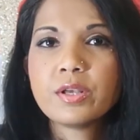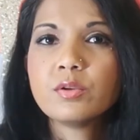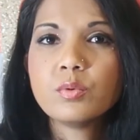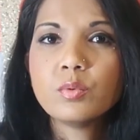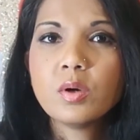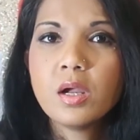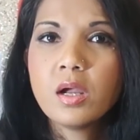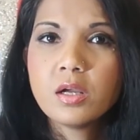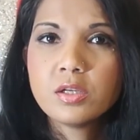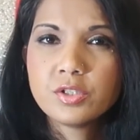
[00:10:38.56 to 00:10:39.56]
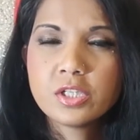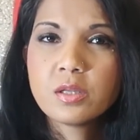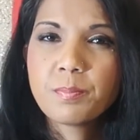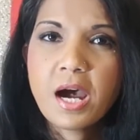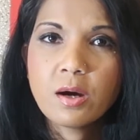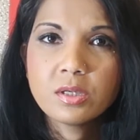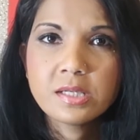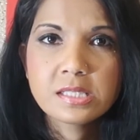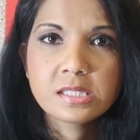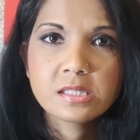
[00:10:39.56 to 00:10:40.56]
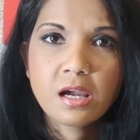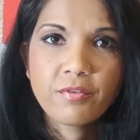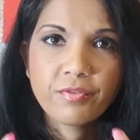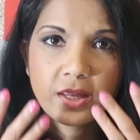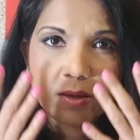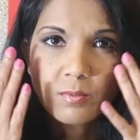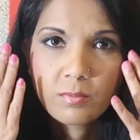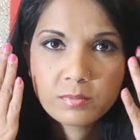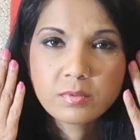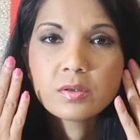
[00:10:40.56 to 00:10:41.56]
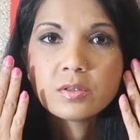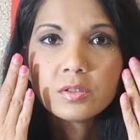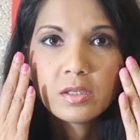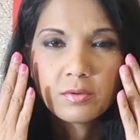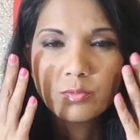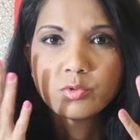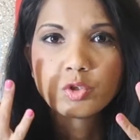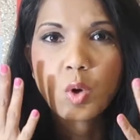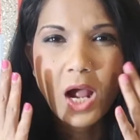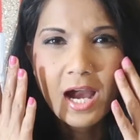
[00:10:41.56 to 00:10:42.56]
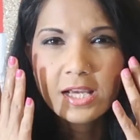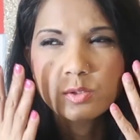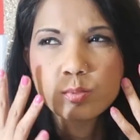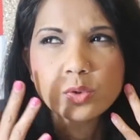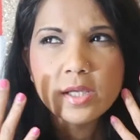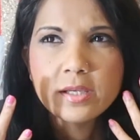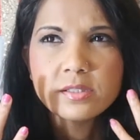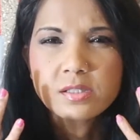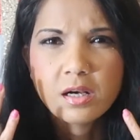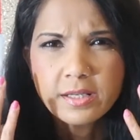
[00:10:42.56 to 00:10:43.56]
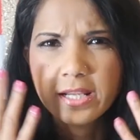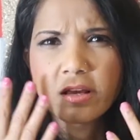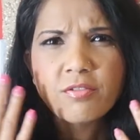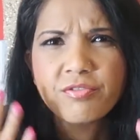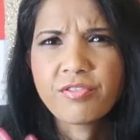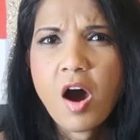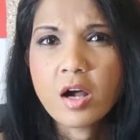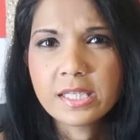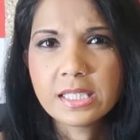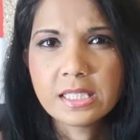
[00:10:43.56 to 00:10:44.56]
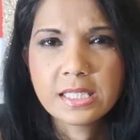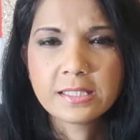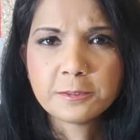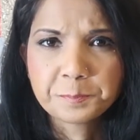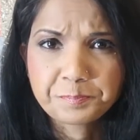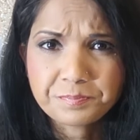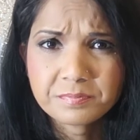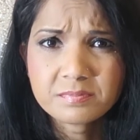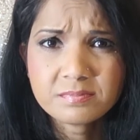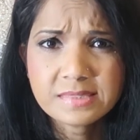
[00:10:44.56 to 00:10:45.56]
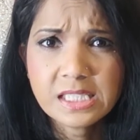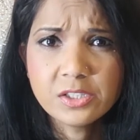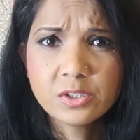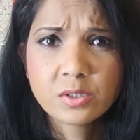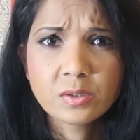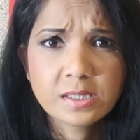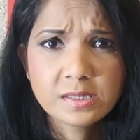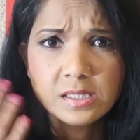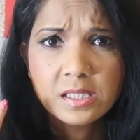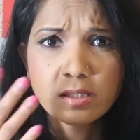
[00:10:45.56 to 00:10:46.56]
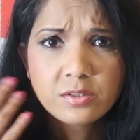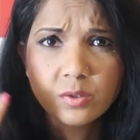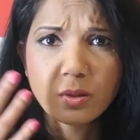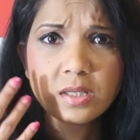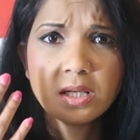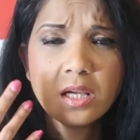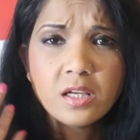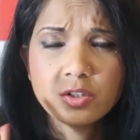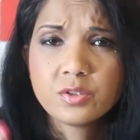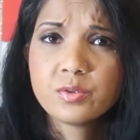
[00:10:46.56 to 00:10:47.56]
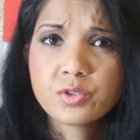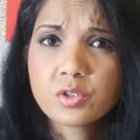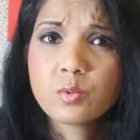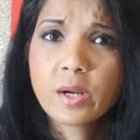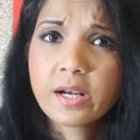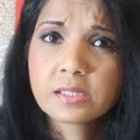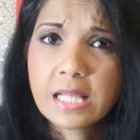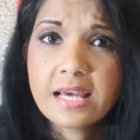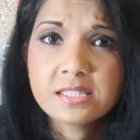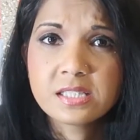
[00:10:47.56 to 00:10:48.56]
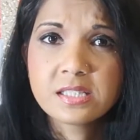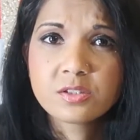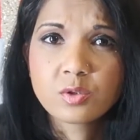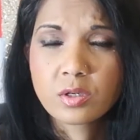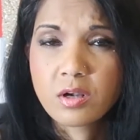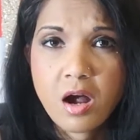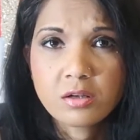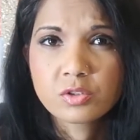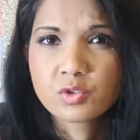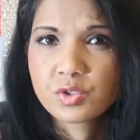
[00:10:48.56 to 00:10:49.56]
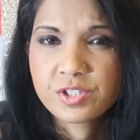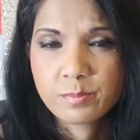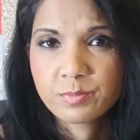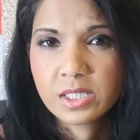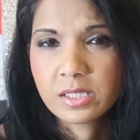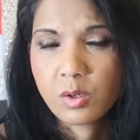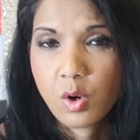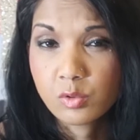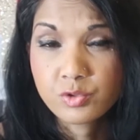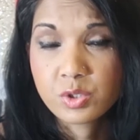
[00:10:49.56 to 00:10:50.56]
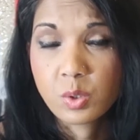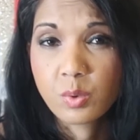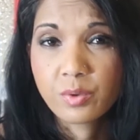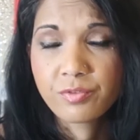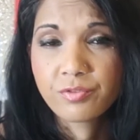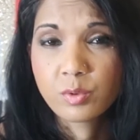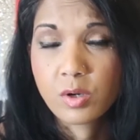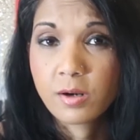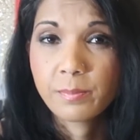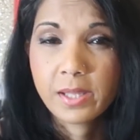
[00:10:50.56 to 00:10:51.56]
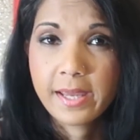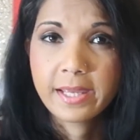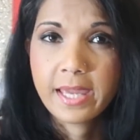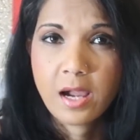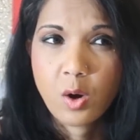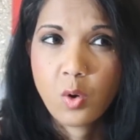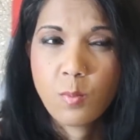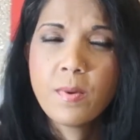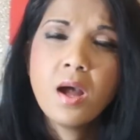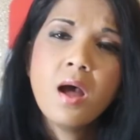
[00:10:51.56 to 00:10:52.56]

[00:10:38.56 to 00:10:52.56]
you did the powder and stuff, your eyes will like start getting foggy, and you know, because you should wear glasses or goggles or something also if you are applying at home.